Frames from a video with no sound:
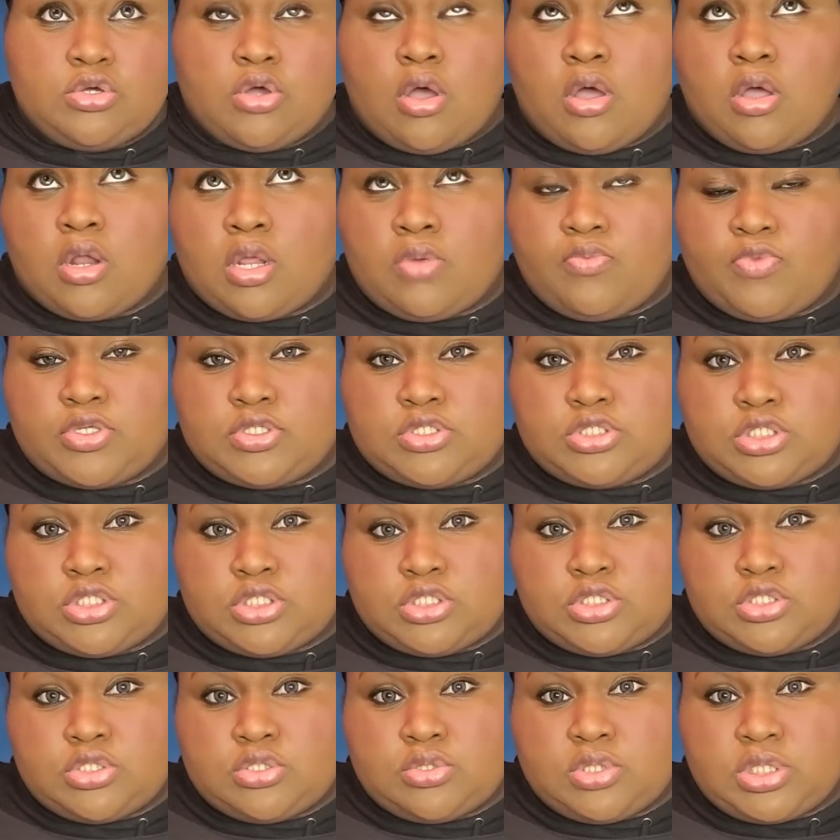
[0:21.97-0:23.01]
All they want you to
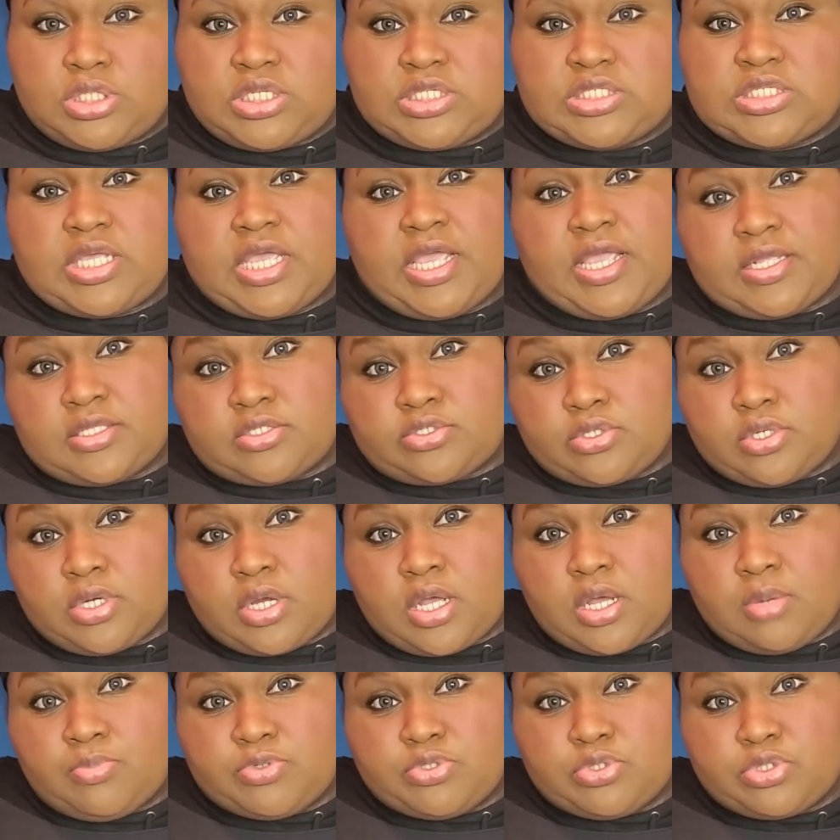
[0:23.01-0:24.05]
do is answer a
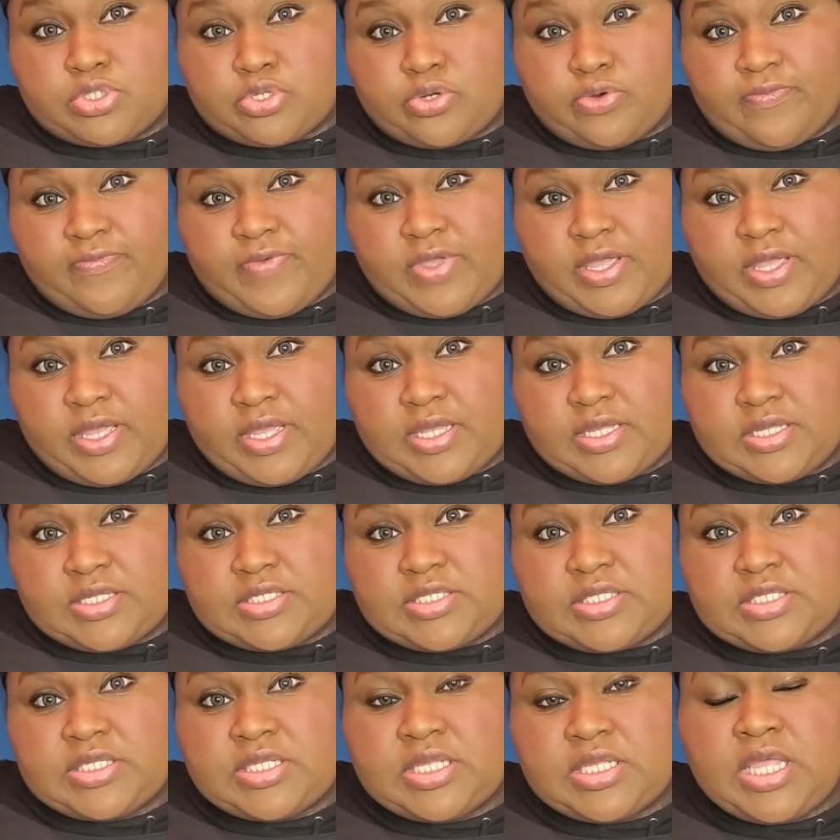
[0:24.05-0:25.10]
couple
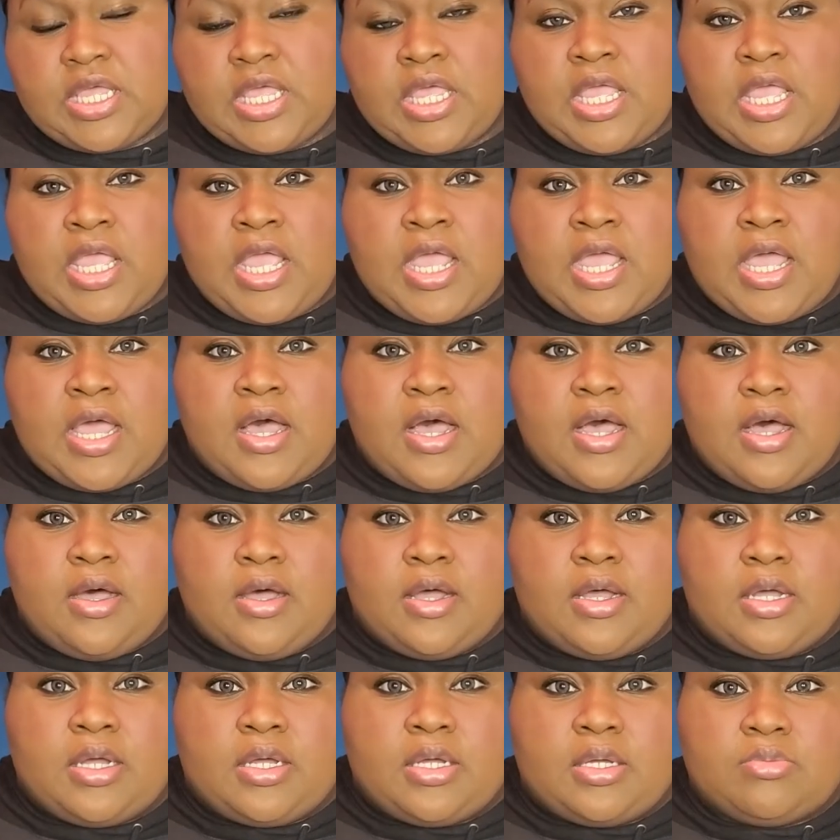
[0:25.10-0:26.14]
surveys,
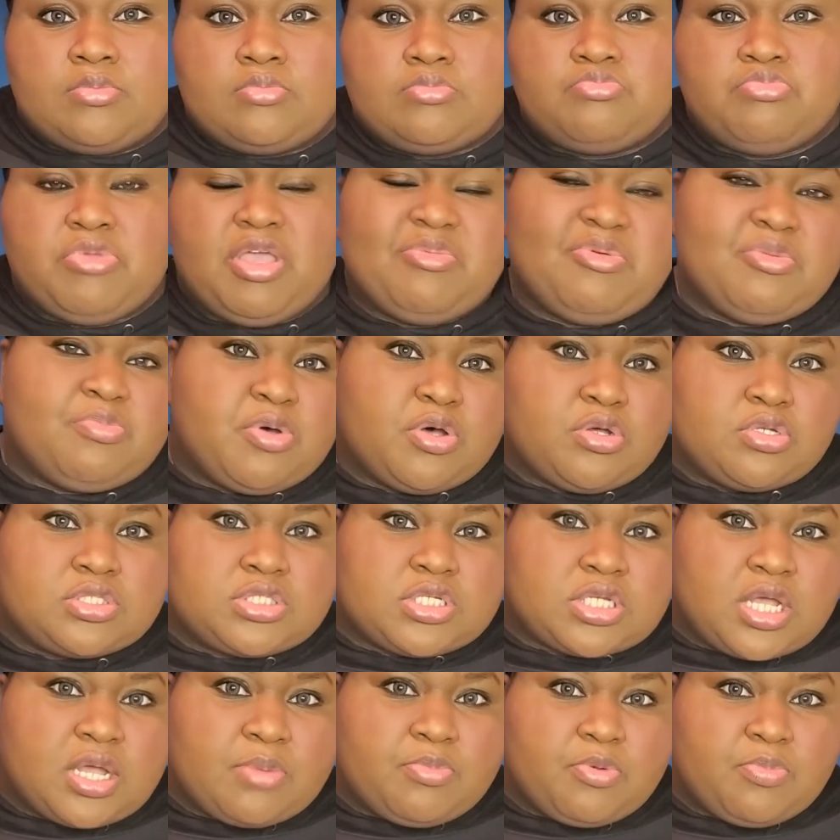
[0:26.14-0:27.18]
um, maybe post a
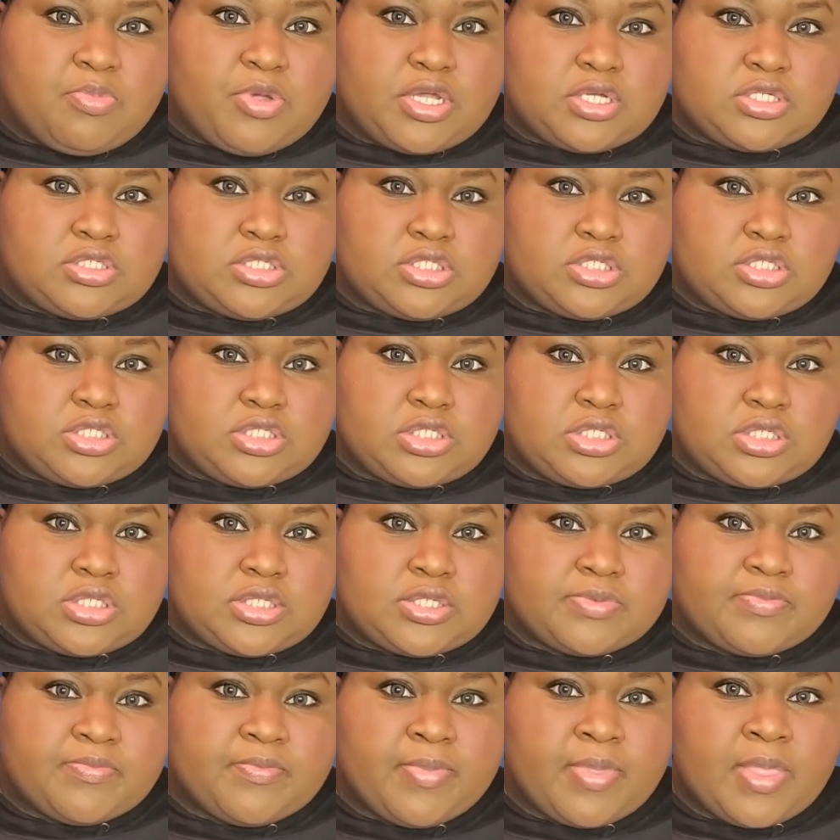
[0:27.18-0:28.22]
couple pictures.
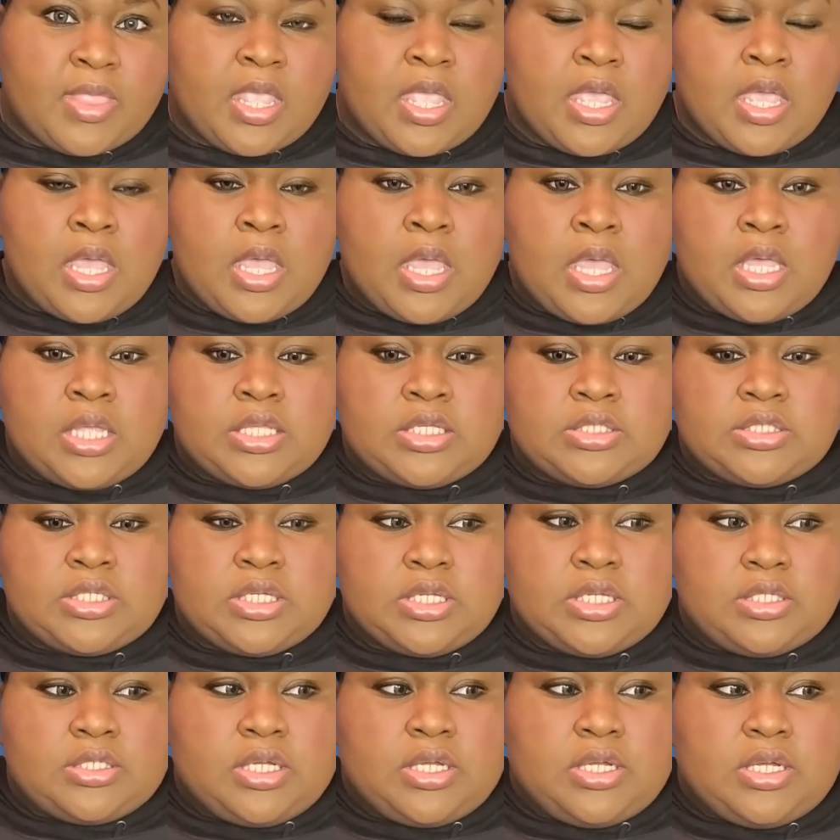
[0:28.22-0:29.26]

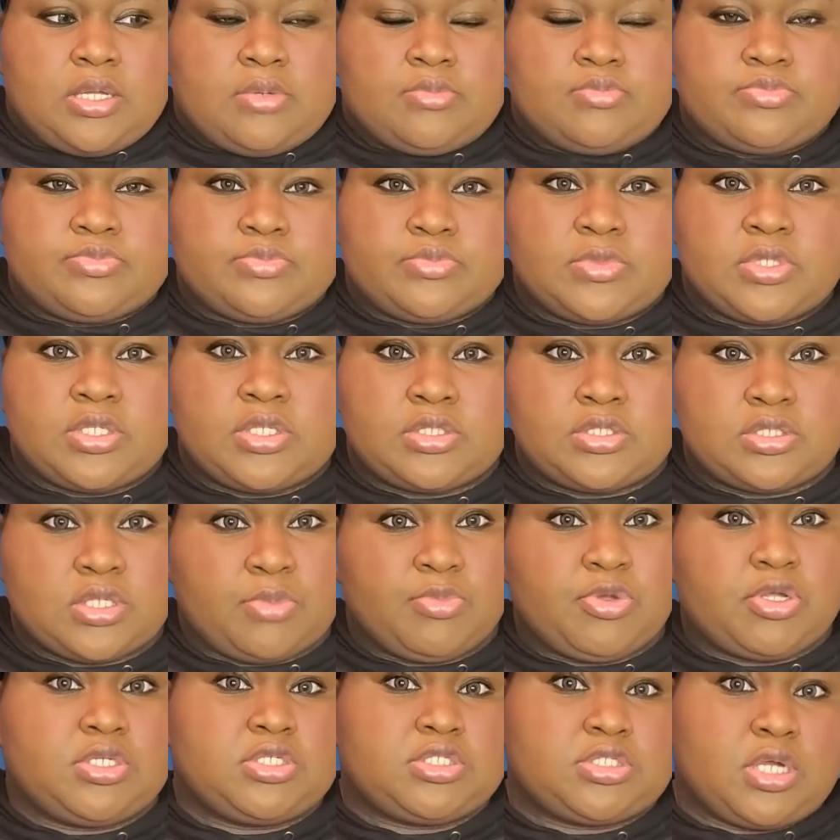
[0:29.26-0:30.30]
Um, so I'm
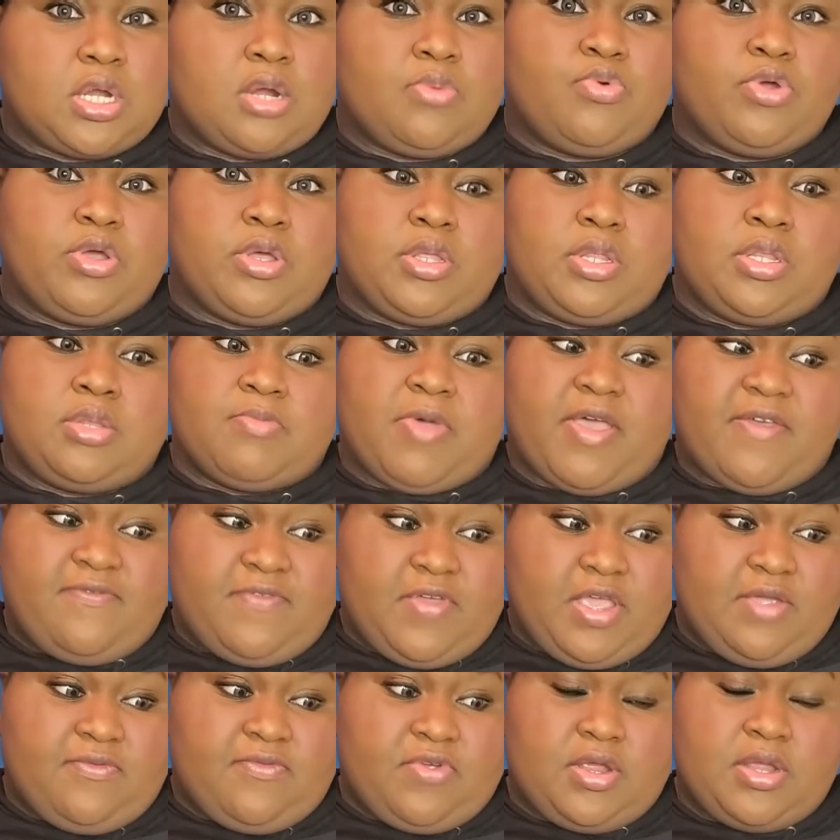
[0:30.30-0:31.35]
going to start with my
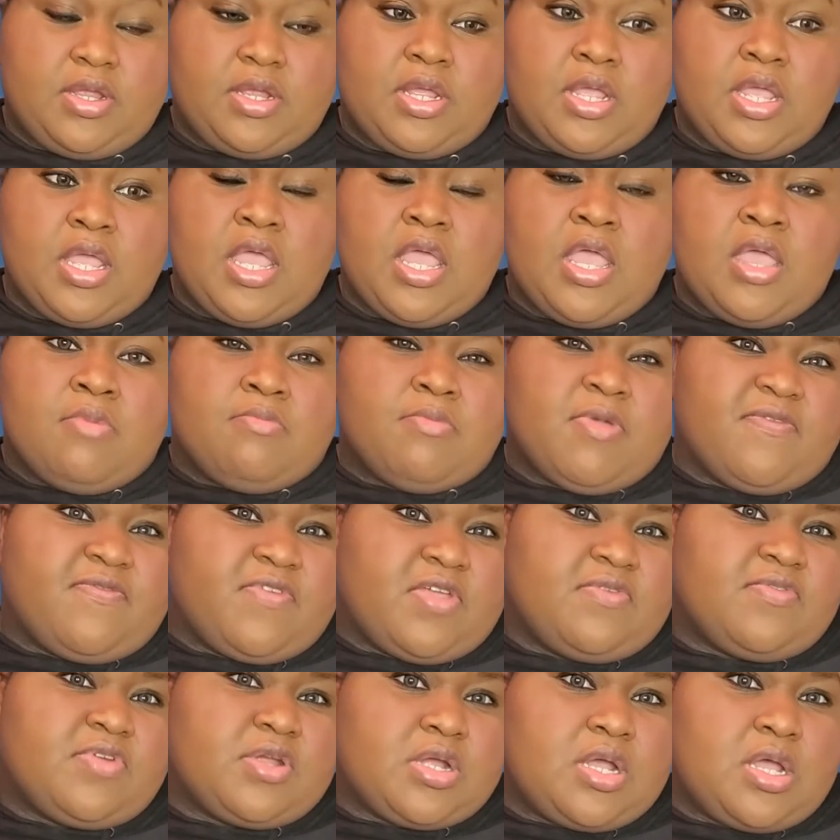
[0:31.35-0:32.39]
favorite. My
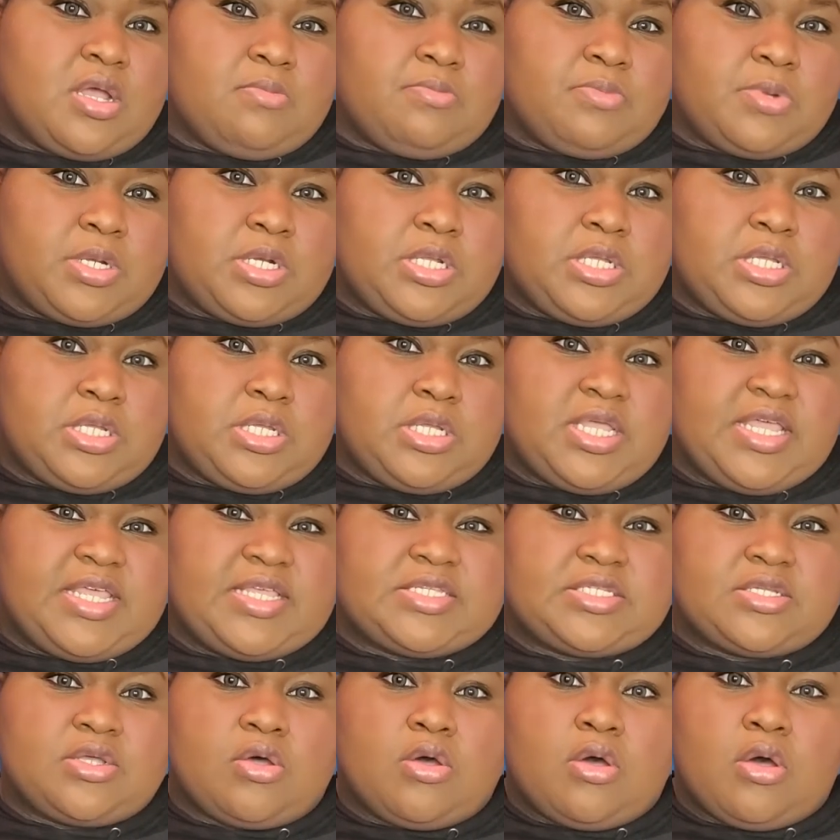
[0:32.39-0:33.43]
favorite company is
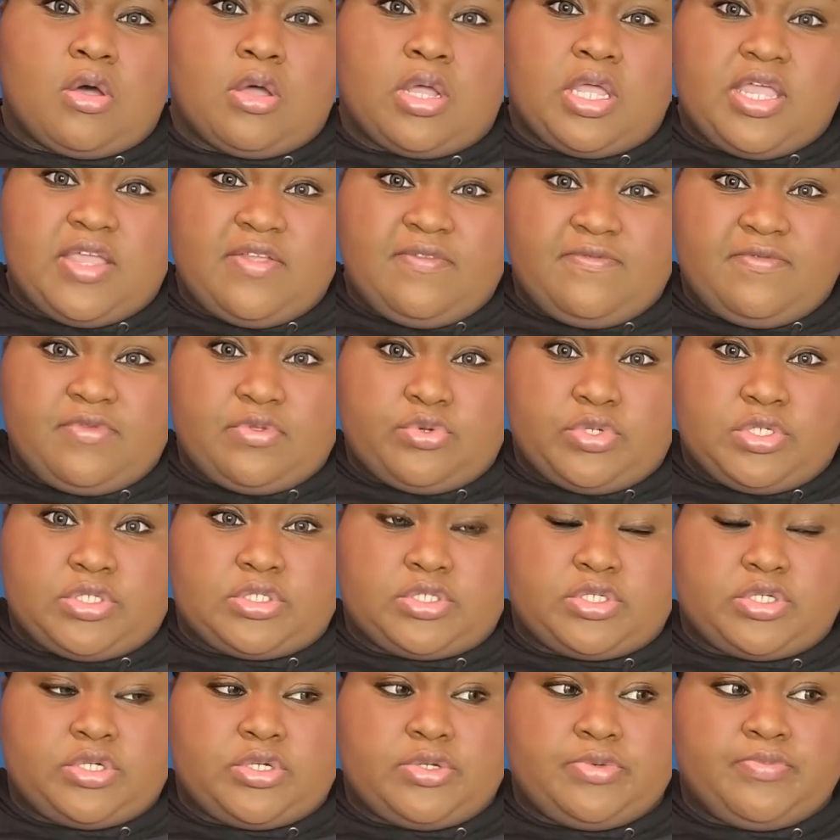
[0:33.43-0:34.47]
called
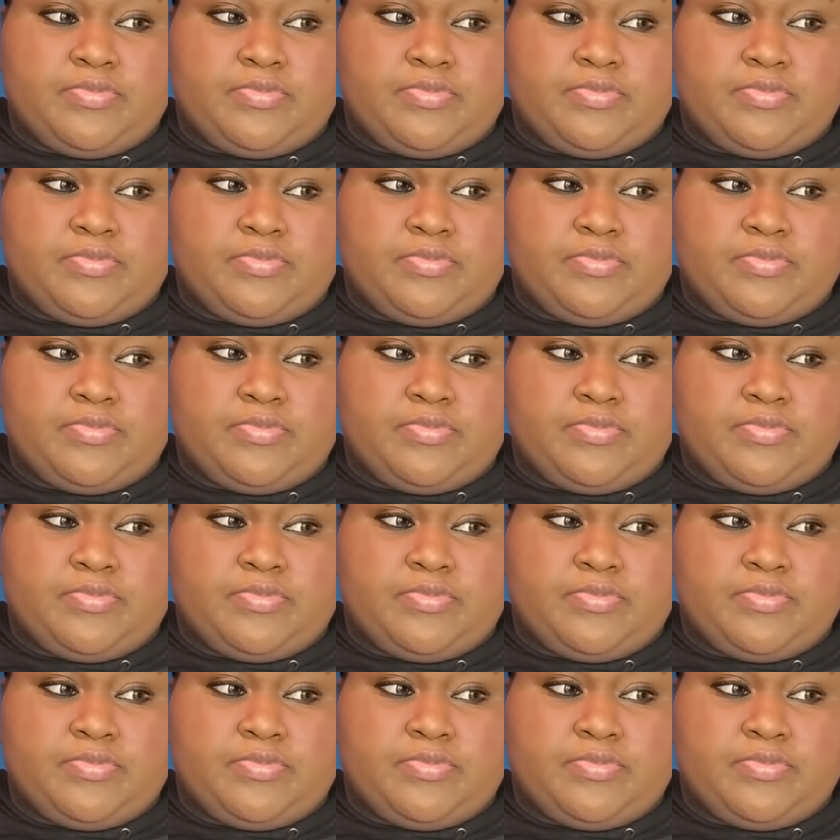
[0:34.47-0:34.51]
Influenster.